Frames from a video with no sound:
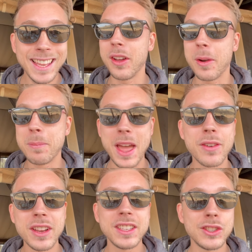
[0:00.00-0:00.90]
Our
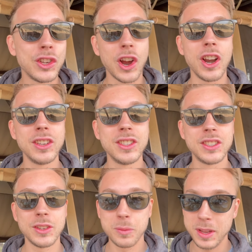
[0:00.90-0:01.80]
battery is charged
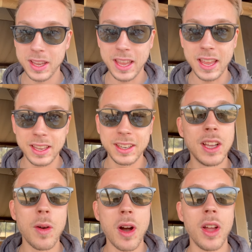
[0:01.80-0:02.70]
so we can
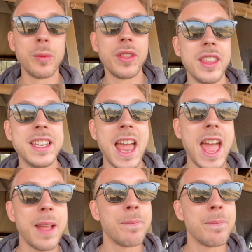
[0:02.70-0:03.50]
go on with the day.